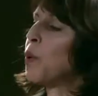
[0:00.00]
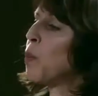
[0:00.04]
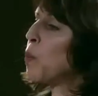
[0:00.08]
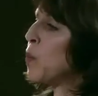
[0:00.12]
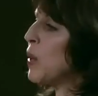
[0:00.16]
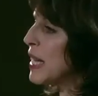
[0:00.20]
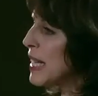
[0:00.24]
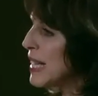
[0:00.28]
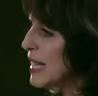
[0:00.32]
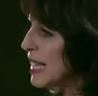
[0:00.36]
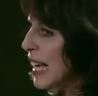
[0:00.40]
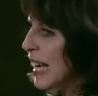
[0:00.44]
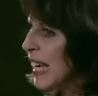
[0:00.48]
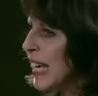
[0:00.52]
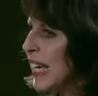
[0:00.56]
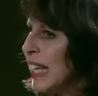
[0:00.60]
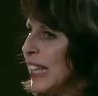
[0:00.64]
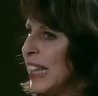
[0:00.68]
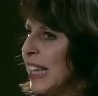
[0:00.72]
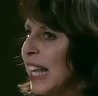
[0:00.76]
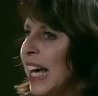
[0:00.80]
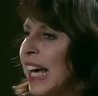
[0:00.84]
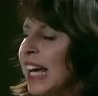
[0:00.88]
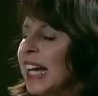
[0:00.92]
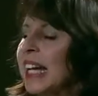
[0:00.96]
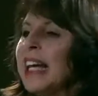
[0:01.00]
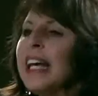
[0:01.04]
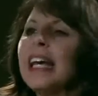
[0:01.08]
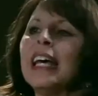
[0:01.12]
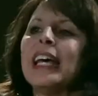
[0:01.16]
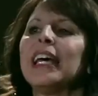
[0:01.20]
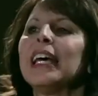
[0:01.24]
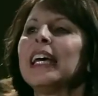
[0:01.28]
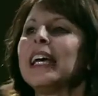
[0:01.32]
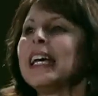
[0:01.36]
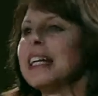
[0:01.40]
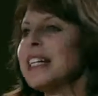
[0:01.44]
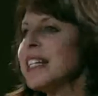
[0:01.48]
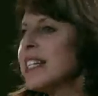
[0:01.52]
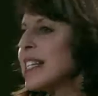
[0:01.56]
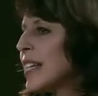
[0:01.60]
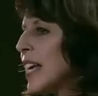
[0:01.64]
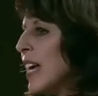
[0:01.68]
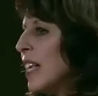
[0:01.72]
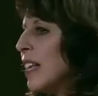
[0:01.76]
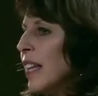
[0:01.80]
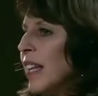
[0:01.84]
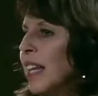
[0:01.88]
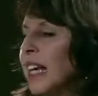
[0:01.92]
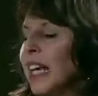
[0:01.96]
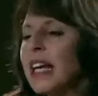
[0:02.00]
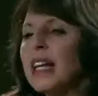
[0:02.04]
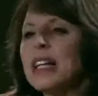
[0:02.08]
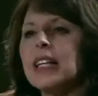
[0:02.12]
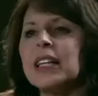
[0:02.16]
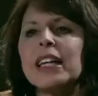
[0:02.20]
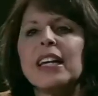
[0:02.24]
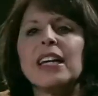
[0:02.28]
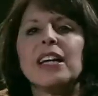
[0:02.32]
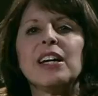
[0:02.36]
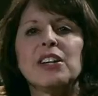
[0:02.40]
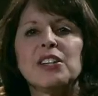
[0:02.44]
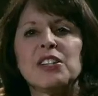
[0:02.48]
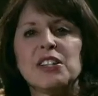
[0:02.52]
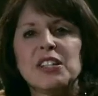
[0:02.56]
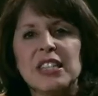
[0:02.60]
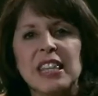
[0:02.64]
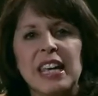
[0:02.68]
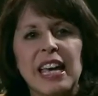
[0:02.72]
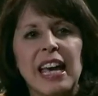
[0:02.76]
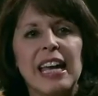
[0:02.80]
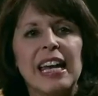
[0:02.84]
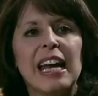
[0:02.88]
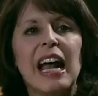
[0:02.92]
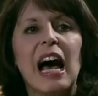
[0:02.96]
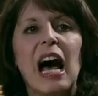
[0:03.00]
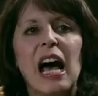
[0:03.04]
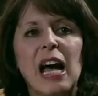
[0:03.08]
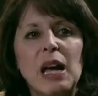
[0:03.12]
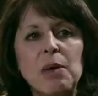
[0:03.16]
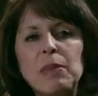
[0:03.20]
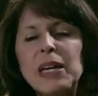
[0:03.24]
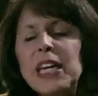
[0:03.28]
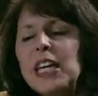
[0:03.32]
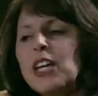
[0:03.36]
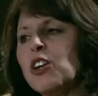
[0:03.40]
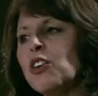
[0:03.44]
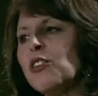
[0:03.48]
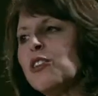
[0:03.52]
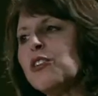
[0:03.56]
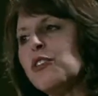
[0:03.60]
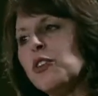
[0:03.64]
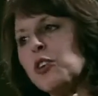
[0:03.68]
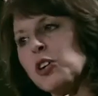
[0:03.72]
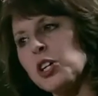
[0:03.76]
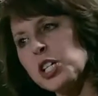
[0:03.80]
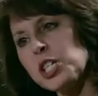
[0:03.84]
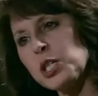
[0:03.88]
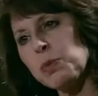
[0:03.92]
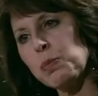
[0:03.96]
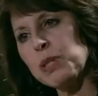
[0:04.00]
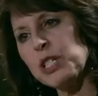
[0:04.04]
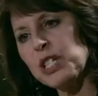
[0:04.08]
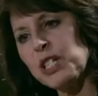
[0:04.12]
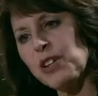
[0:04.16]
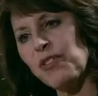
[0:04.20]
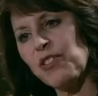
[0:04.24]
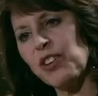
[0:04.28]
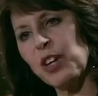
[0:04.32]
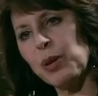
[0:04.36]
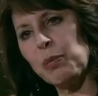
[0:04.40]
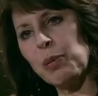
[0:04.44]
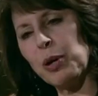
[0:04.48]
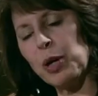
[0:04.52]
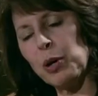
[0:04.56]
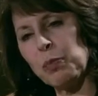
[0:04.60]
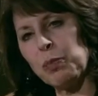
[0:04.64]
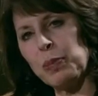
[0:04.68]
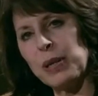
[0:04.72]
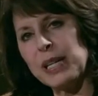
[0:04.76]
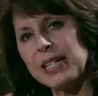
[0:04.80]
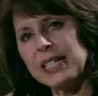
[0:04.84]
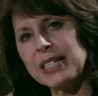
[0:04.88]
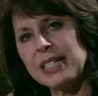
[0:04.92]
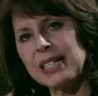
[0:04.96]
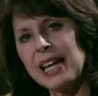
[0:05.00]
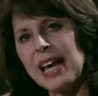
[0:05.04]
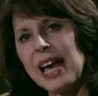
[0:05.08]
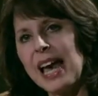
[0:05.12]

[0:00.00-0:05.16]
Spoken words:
But once they get that, it suddenly clears that I'm here for a specific purpose.